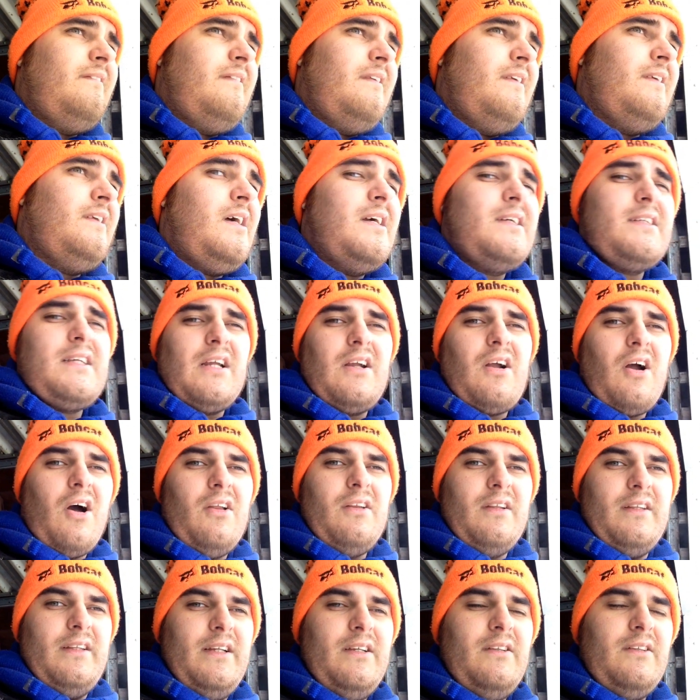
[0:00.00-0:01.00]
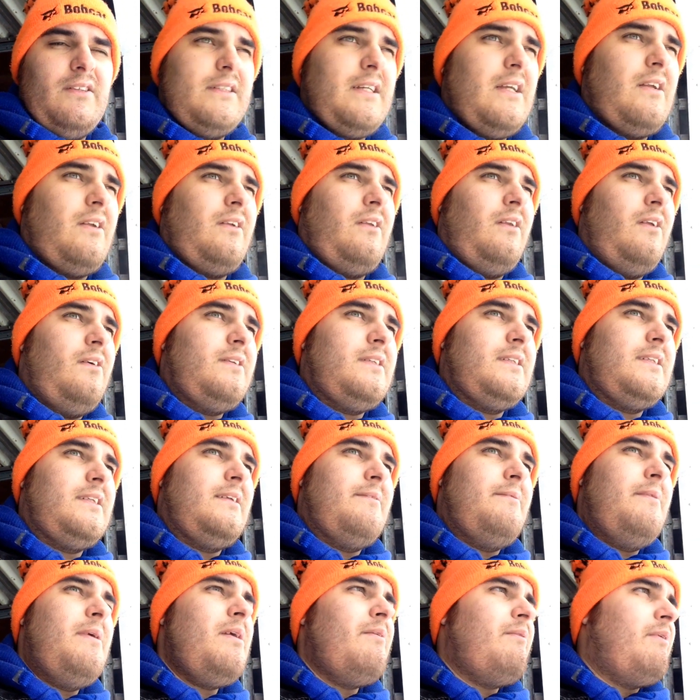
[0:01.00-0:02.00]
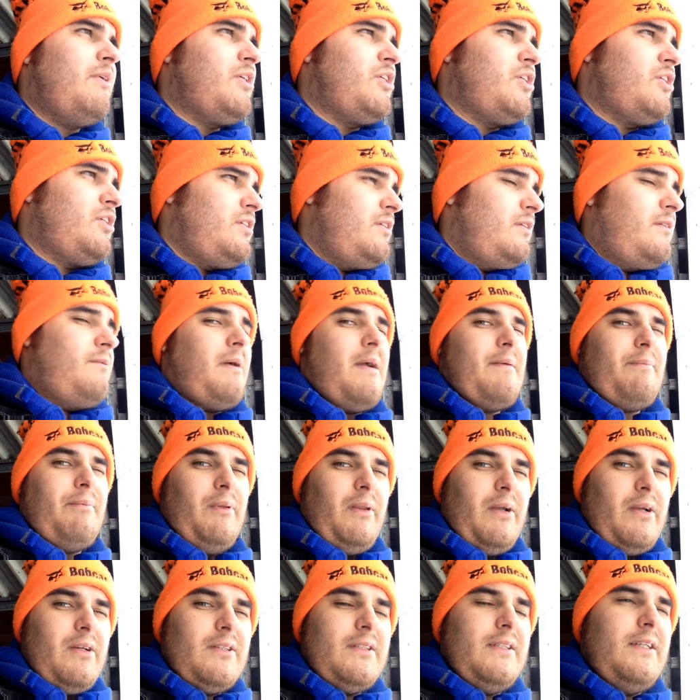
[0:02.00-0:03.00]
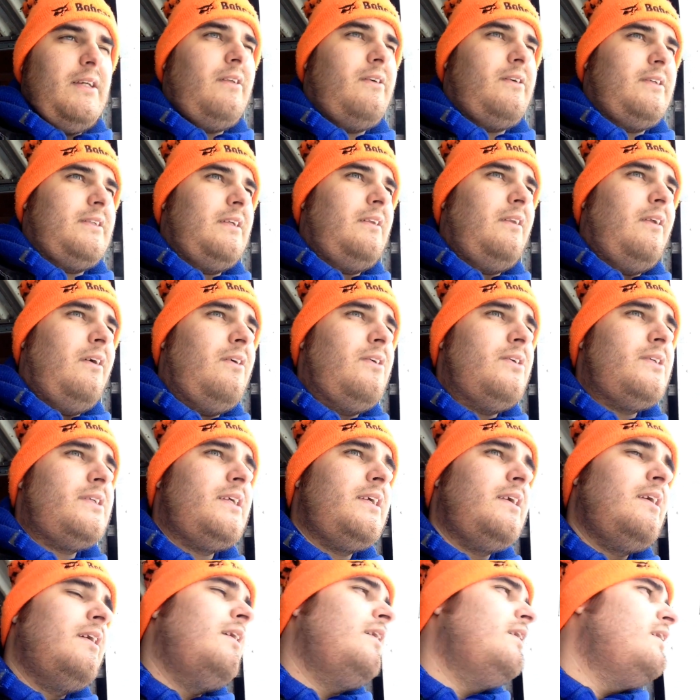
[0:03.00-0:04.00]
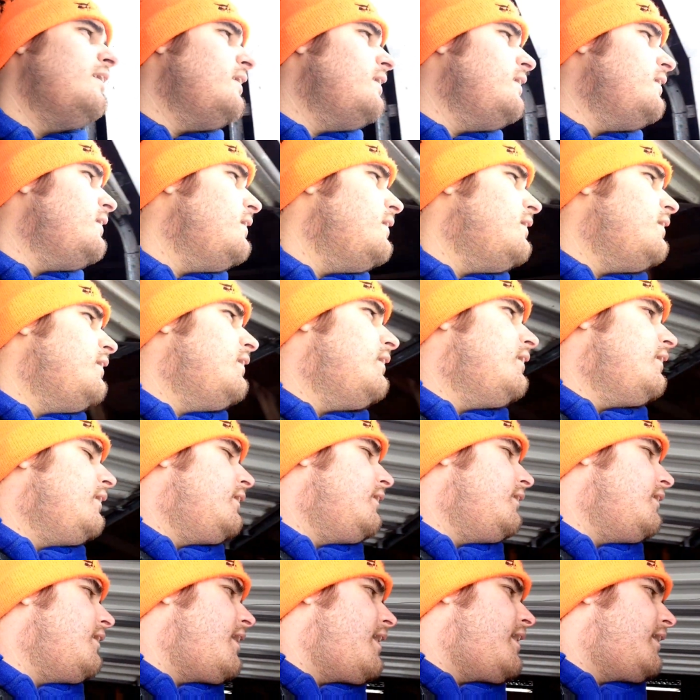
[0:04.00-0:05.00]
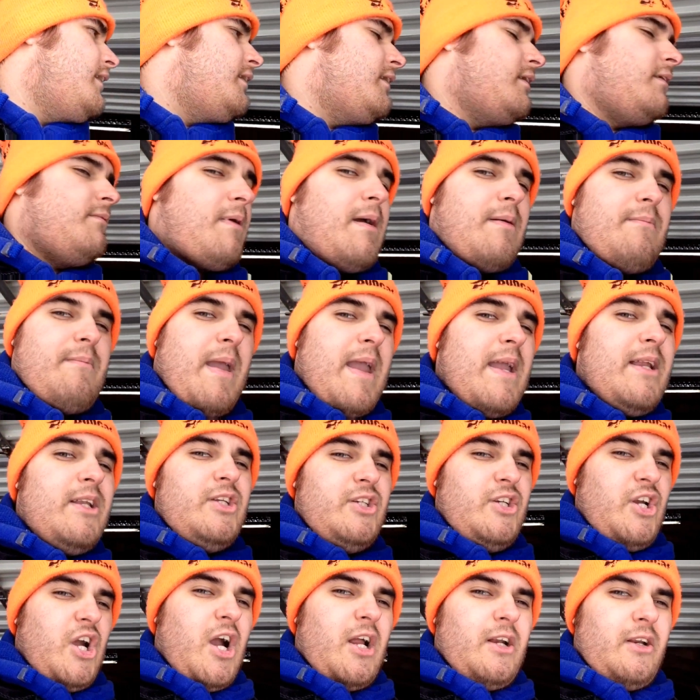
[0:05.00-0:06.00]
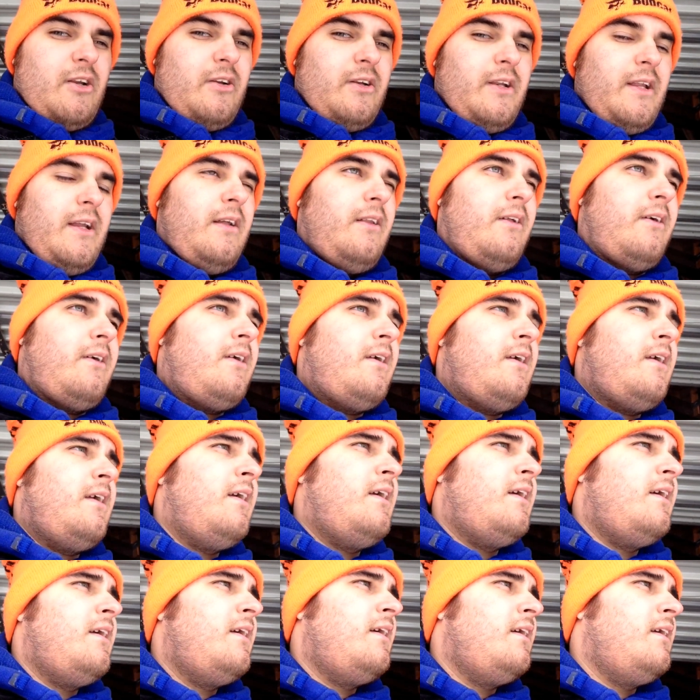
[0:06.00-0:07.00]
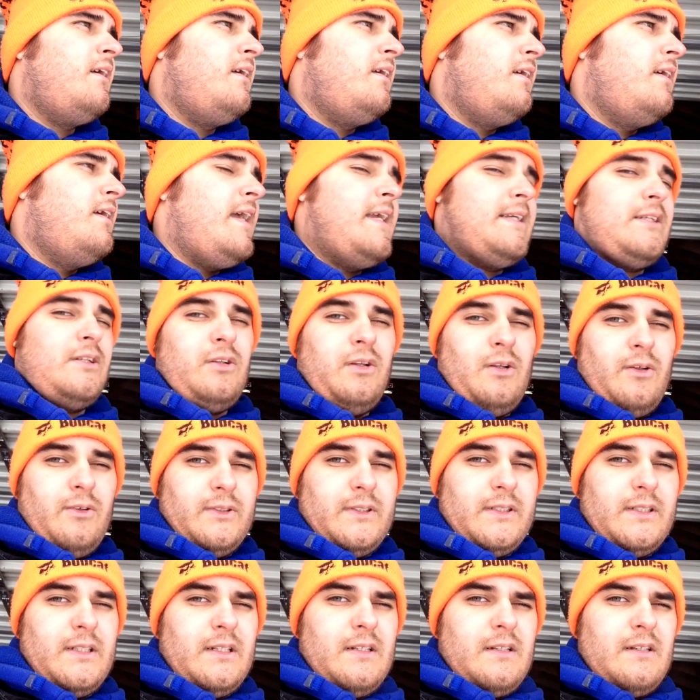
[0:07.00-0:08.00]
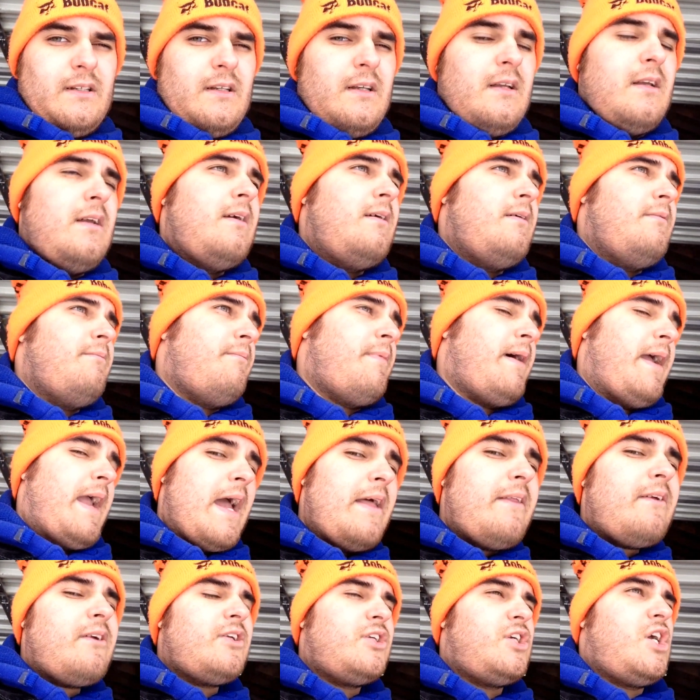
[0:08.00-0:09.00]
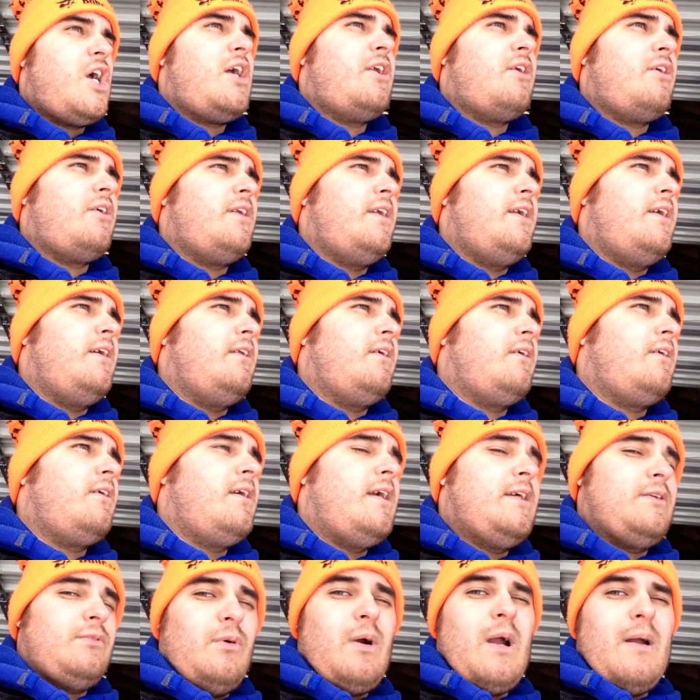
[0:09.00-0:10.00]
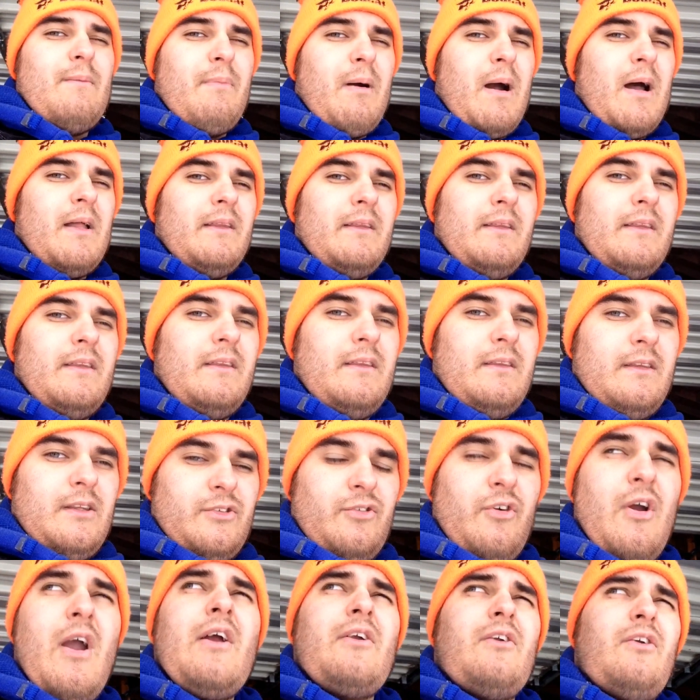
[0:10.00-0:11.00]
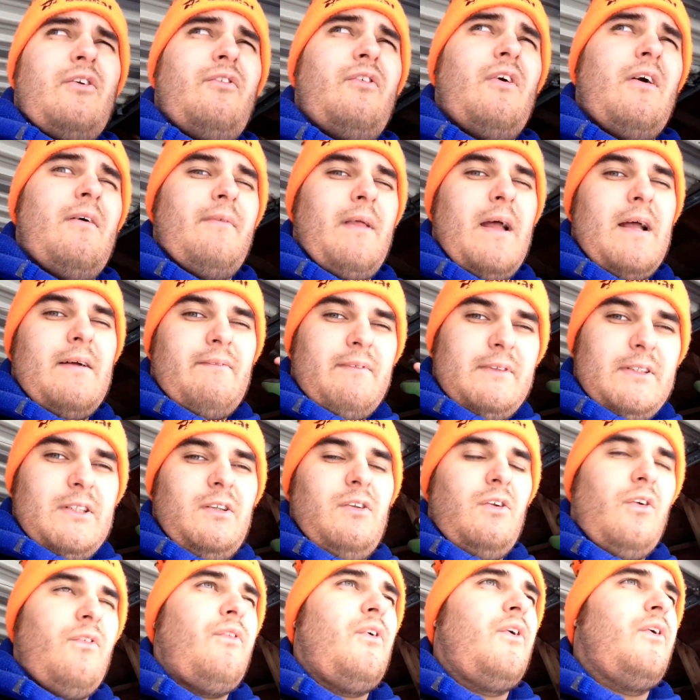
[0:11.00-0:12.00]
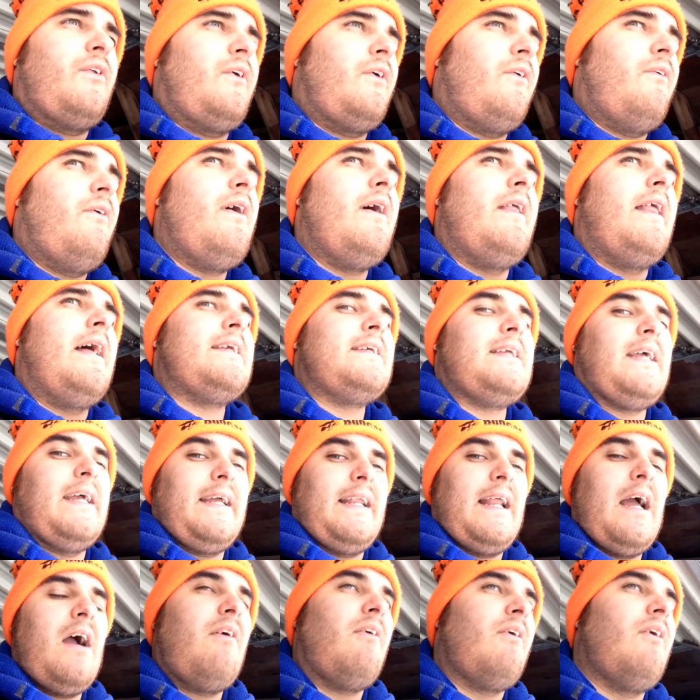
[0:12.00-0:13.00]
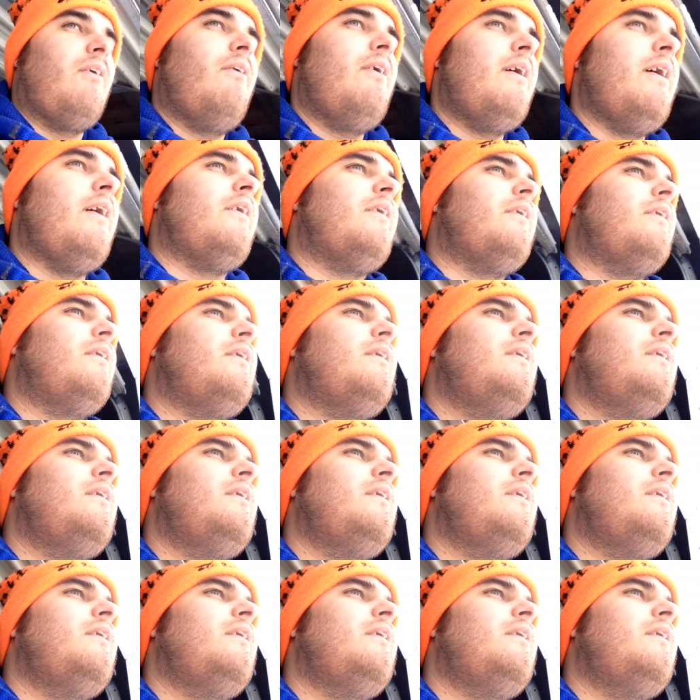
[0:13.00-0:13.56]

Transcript: as long as I call the dealers that are closest to me, which my Polaris dealer is close, and then my main John Deere dealer is close. My other John Deere dealer is where I bought the tractor from. That one's a little further away. That's like an hour away.